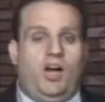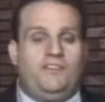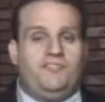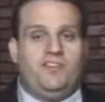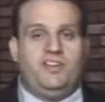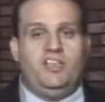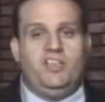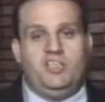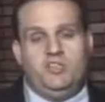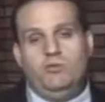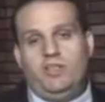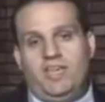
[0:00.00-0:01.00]
Often
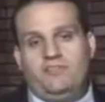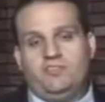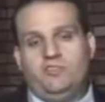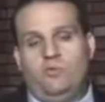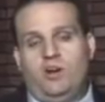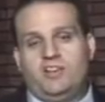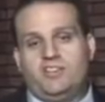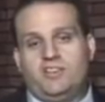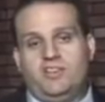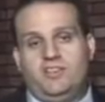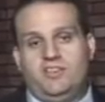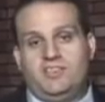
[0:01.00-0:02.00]
you will have to
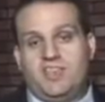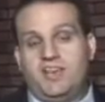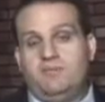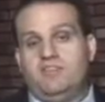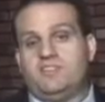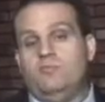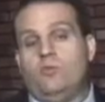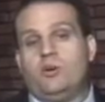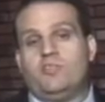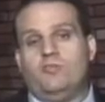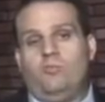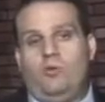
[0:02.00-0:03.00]
watch the segments
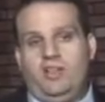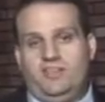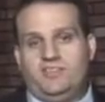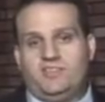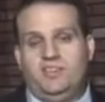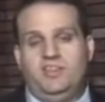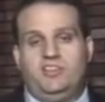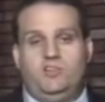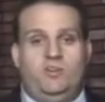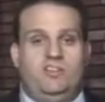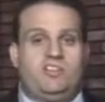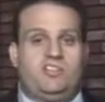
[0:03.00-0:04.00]
more than once
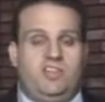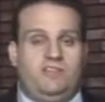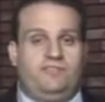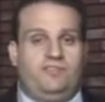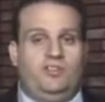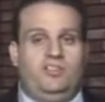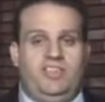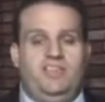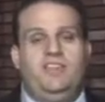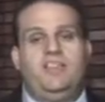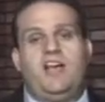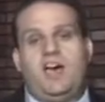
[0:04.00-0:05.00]
to understand fully
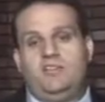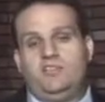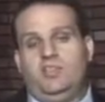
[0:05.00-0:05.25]
how to